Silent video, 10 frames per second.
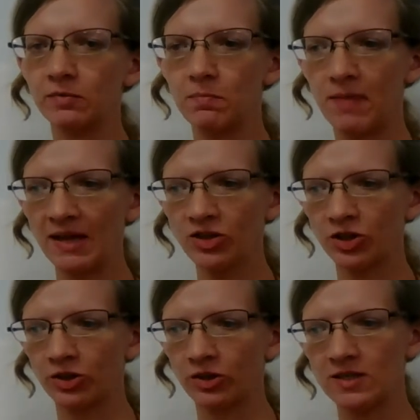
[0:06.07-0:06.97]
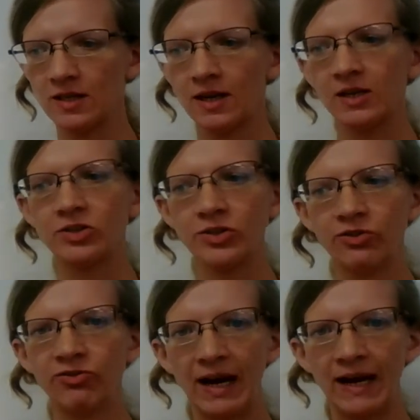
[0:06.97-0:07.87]
measures to
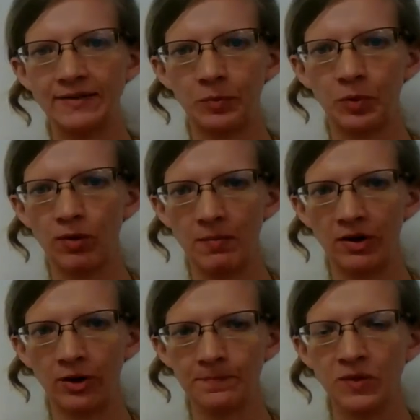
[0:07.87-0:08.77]
find a perimeter.